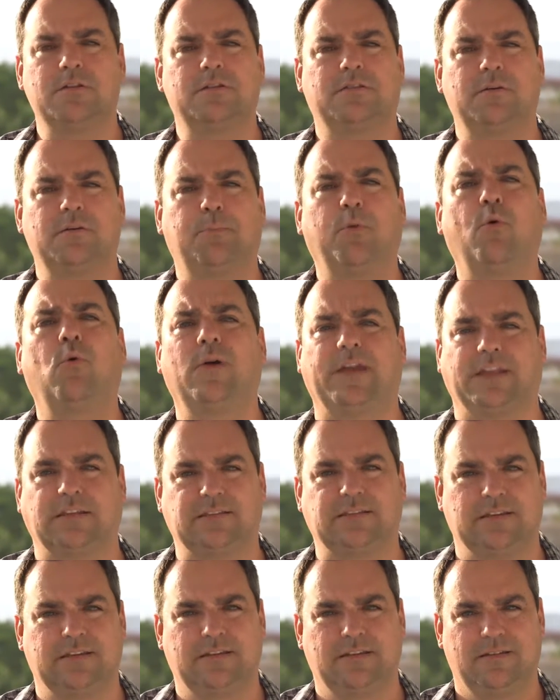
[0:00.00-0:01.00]

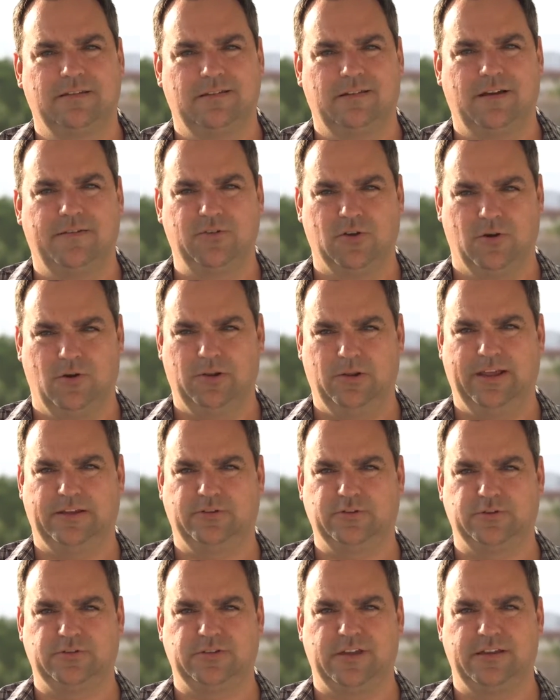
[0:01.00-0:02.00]
point of the whole
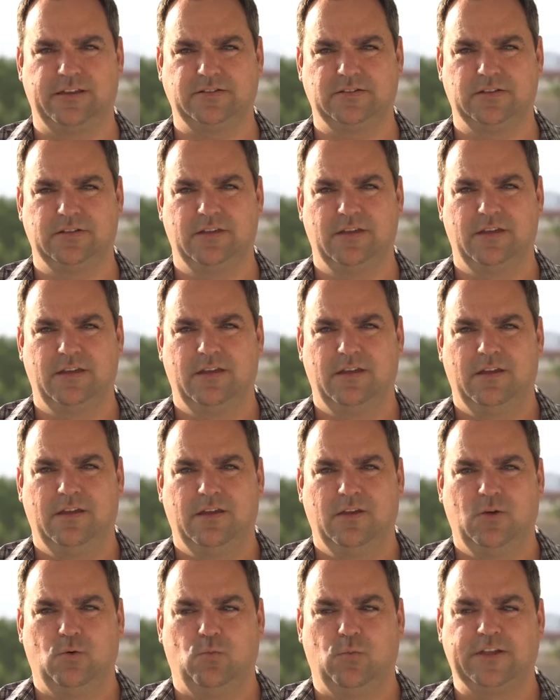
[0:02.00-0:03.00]
exercise,
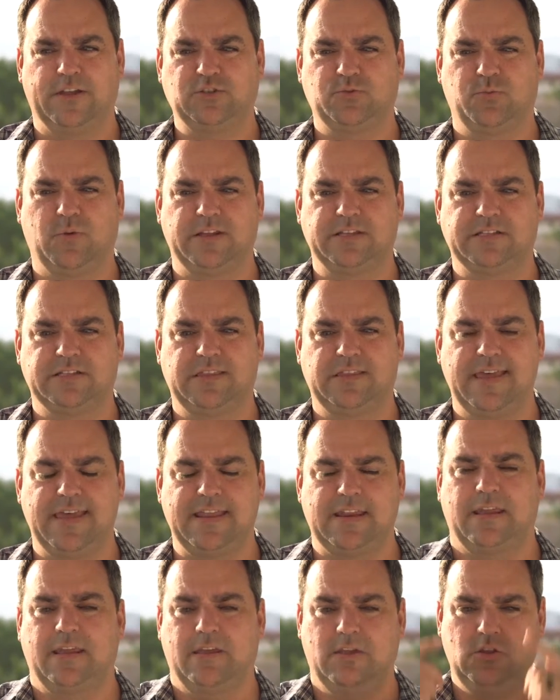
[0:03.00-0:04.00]
which was
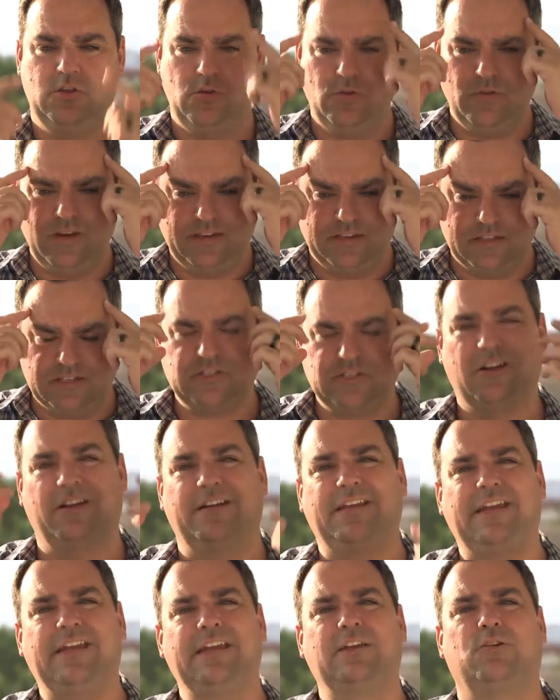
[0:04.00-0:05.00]
that you need to
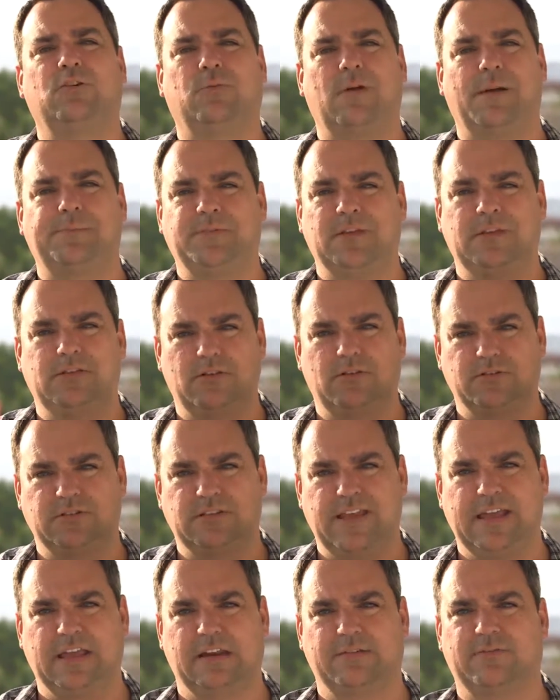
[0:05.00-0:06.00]
start interrupting those
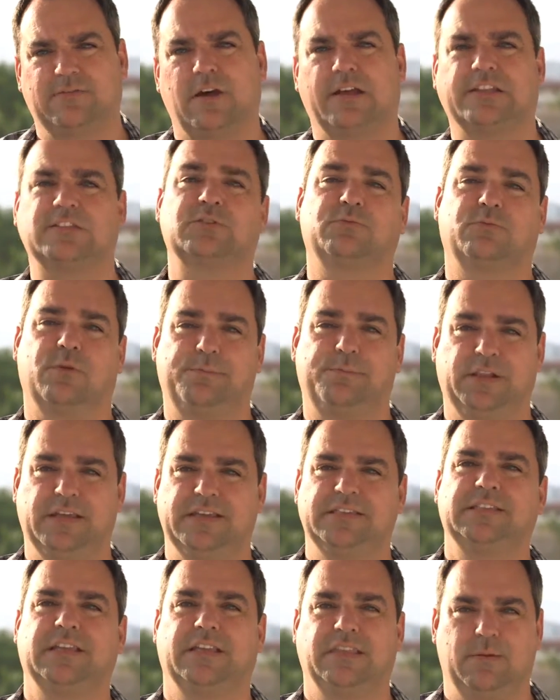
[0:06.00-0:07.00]
negative thoughts and
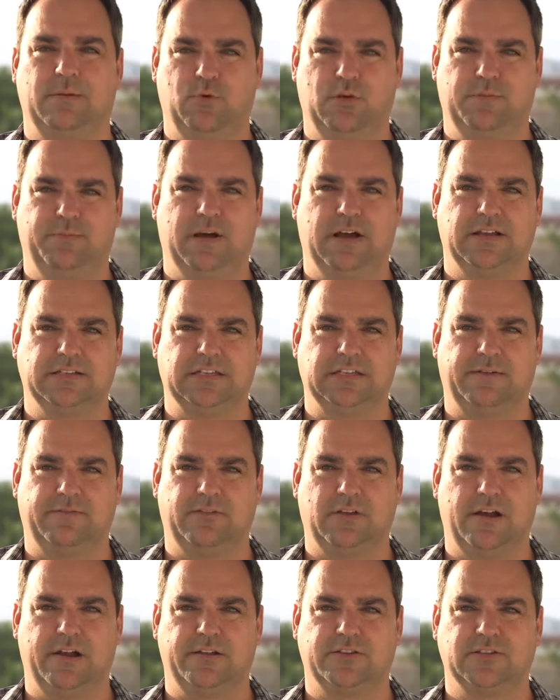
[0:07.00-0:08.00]
replacing them with positive
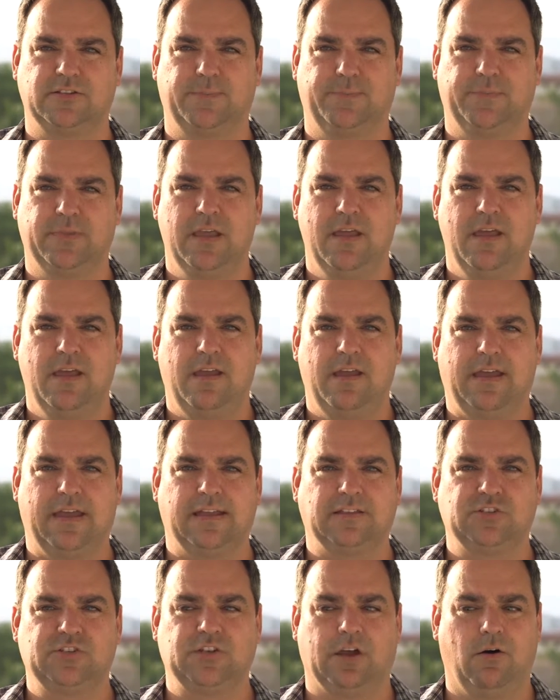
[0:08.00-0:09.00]
thoughts.
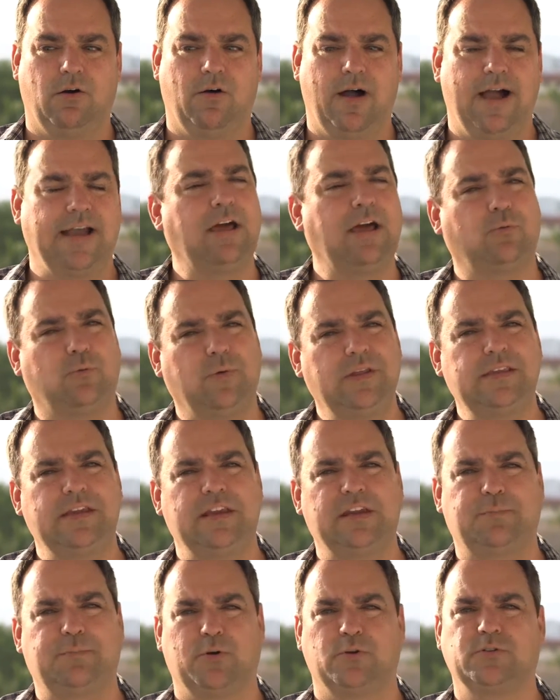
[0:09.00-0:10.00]
And so I got really
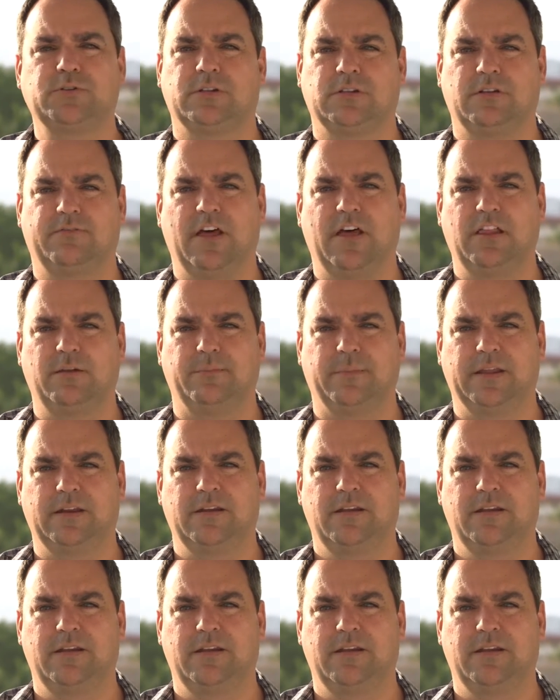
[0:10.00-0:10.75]
into personal development.